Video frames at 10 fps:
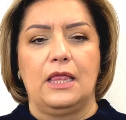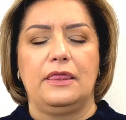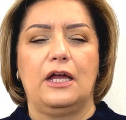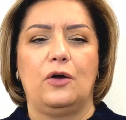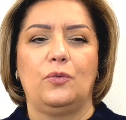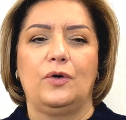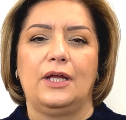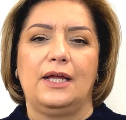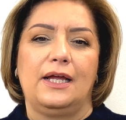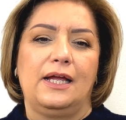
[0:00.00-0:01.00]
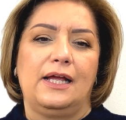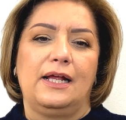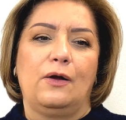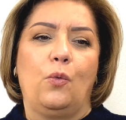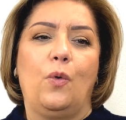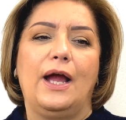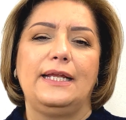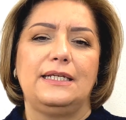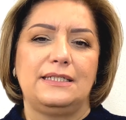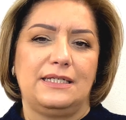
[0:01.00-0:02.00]
Now, why
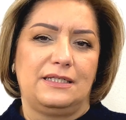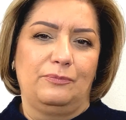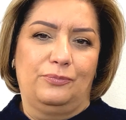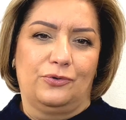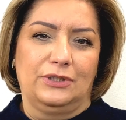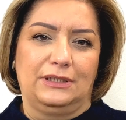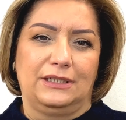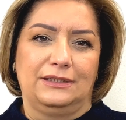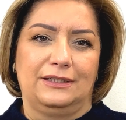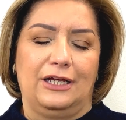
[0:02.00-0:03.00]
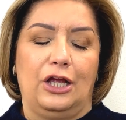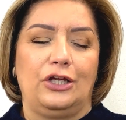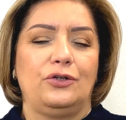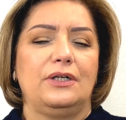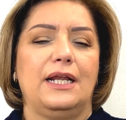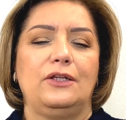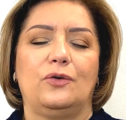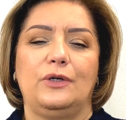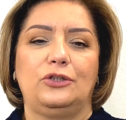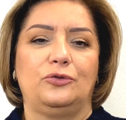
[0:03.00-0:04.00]
this is important? You're not
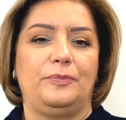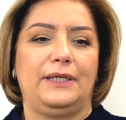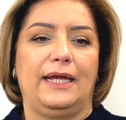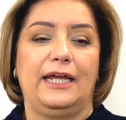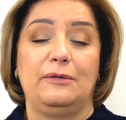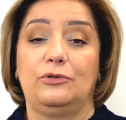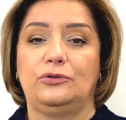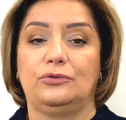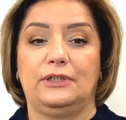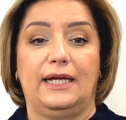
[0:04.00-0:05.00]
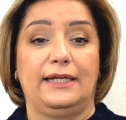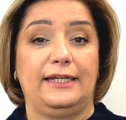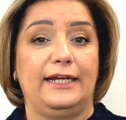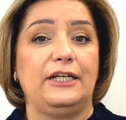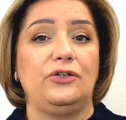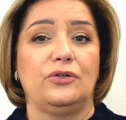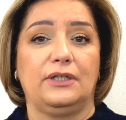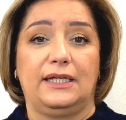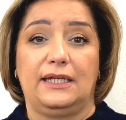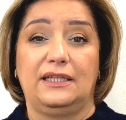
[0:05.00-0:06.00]
going to be able to carry in your
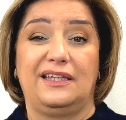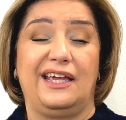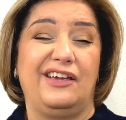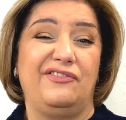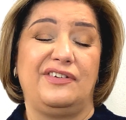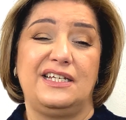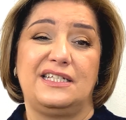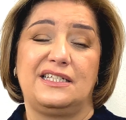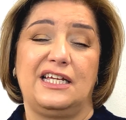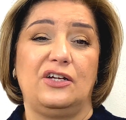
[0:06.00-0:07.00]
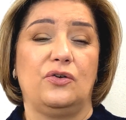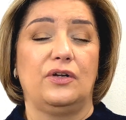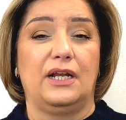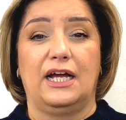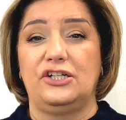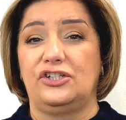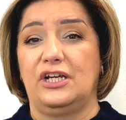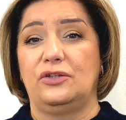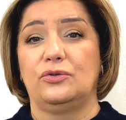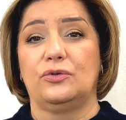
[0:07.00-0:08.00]
kit every single
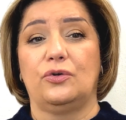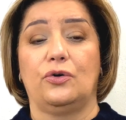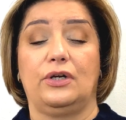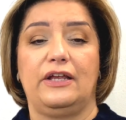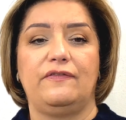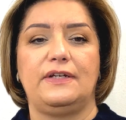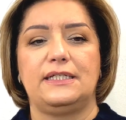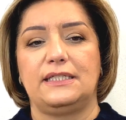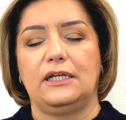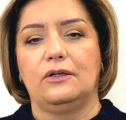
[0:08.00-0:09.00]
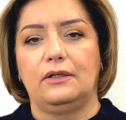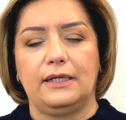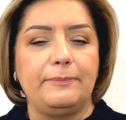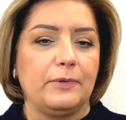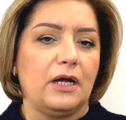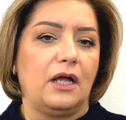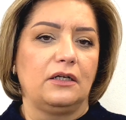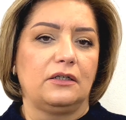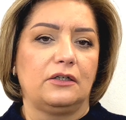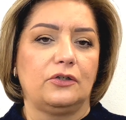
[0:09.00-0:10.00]
eyeshadow or every single lip
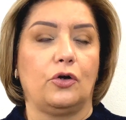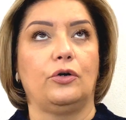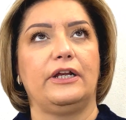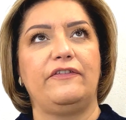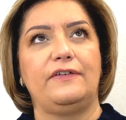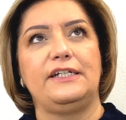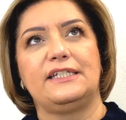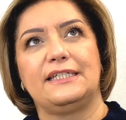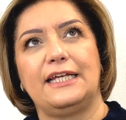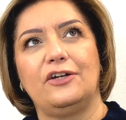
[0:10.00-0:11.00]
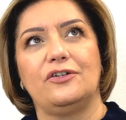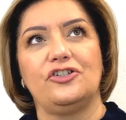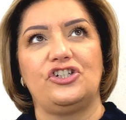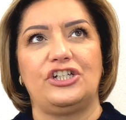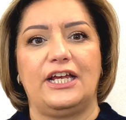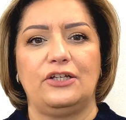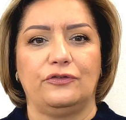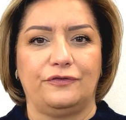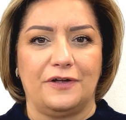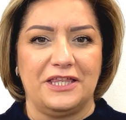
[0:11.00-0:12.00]
color or every single shade
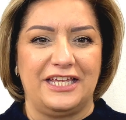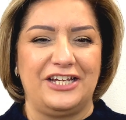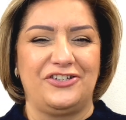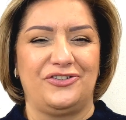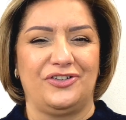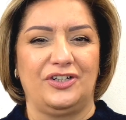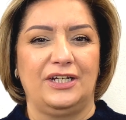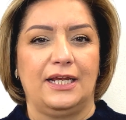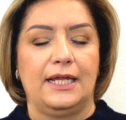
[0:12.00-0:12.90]
of foundation.